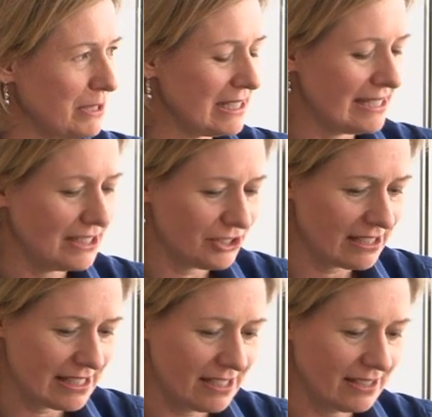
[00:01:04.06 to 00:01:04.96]

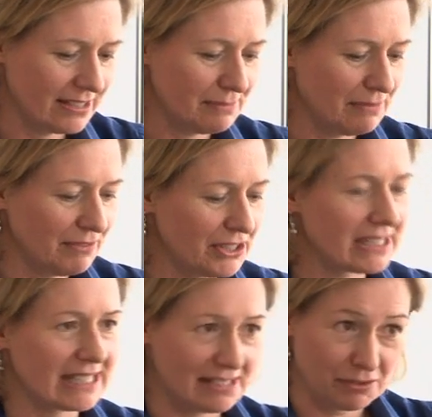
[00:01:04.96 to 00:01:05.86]
presentations there and had been very
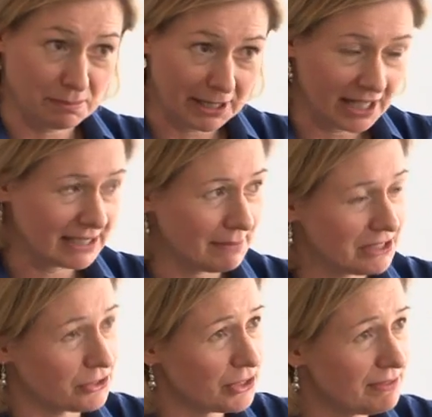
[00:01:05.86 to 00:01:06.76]
successful with my
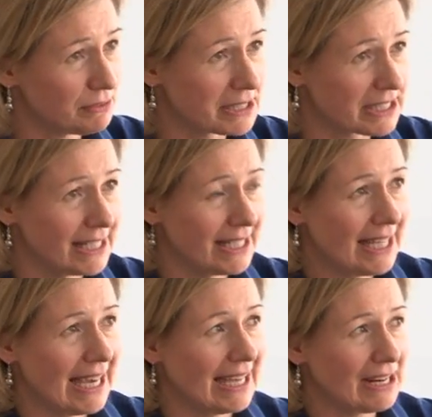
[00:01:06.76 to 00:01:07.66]
content-based retrieval work,
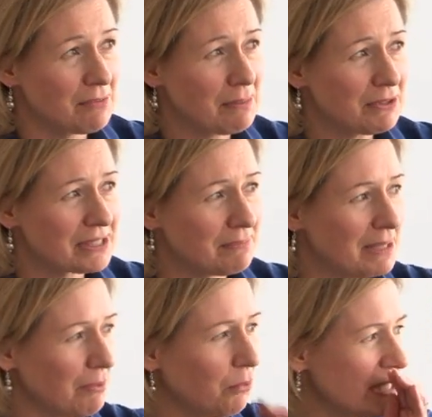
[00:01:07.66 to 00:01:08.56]
and I remember some
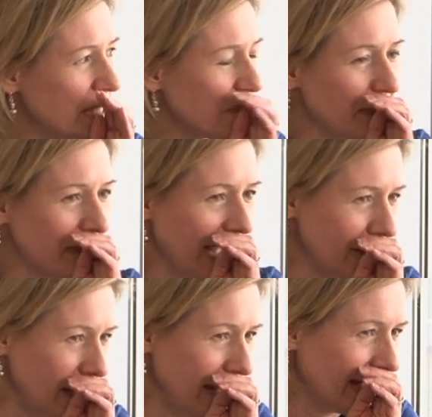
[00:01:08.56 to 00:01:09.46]
people whispering
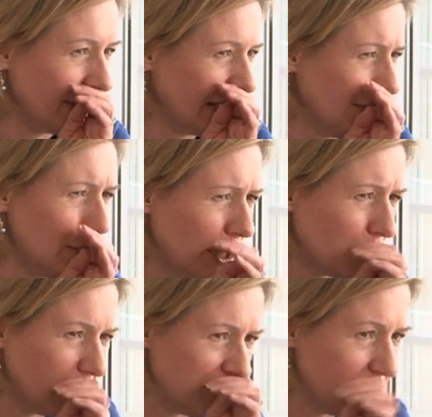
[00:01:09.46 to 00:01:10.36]
behind my back, going, "Have you heard
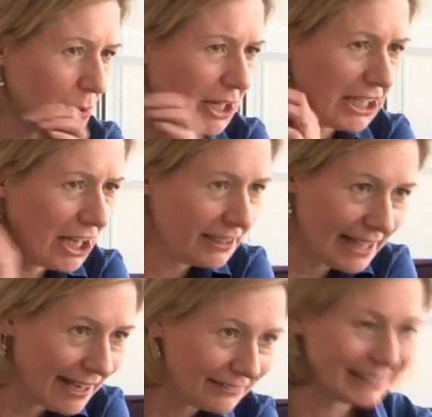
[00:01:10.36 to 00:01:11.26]
what she's working on
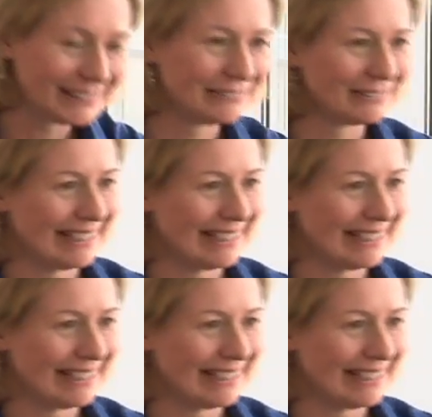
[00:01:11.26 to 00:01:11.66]
now?" You know,